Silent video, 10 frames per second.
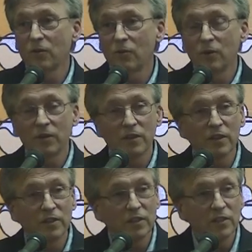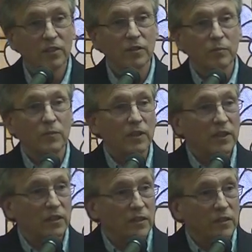with a system that
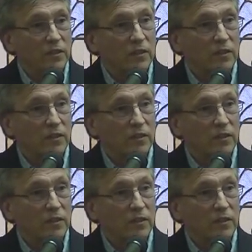isn't,